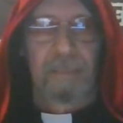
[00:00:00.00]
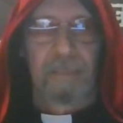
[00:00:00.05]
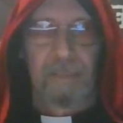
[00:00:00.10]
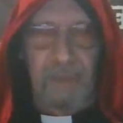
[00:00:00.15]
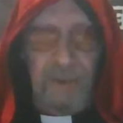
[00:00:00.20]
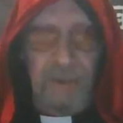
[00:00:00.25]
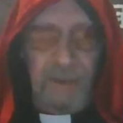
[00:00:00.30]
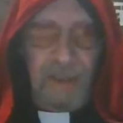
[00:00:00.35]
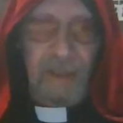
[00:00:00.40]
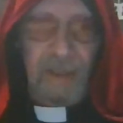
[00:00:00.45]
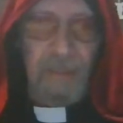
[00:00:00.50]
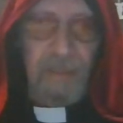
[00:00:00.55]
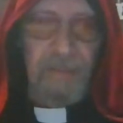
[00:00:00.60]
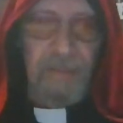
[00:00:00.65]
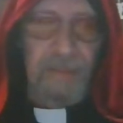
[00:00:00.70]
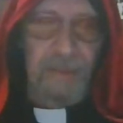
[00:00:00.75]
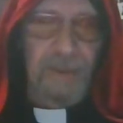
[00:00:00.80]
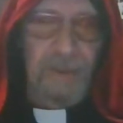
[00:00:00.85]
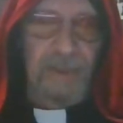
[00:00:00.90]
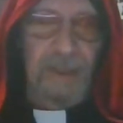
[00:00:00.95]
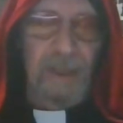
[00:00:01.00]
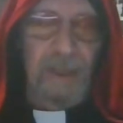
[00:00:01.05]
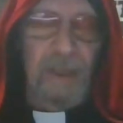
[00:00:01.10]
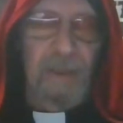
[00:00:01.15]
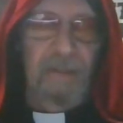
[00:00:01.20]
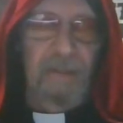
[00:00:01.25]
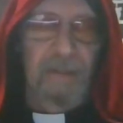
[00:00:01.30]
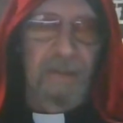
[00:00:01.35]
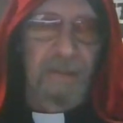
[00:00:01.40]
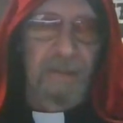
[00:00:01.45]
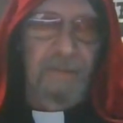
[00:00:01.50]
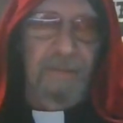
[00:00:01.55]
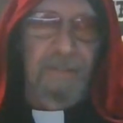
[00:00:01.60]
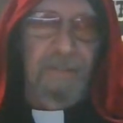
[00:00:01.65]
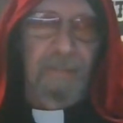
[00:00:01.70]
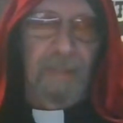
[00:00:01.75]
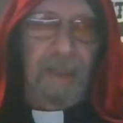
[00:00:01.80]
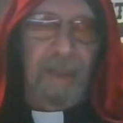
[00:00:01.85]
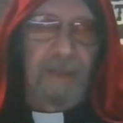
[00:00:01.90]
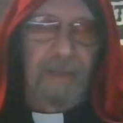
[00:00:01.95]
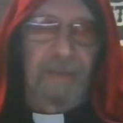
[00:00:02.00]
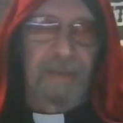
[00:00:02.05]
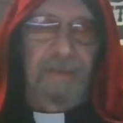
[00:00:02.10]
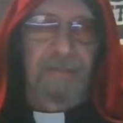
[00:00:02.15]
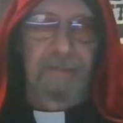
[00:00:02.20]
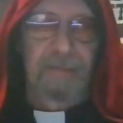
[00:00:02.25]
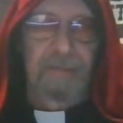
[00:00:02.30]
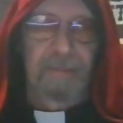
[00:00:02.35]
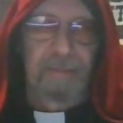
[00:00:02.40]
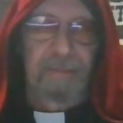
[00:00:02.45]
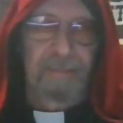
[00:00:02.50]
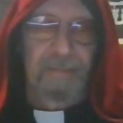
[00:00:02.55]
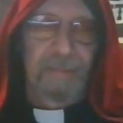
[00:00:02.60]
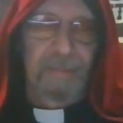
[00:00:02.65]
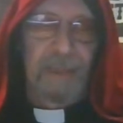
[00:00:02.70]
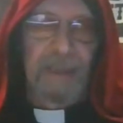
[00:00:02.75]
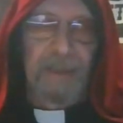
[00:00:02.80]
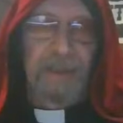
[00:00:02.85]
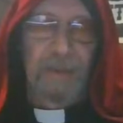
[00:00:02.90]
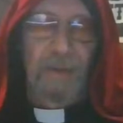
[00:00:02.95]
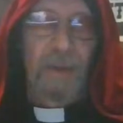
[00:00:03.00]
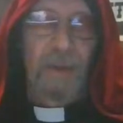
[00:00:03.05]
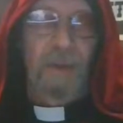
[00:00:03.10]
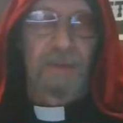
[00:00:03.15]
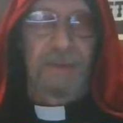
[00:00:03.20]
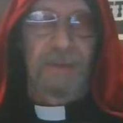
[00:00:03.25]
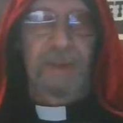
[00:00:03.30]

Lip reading: But think of yourself on your own.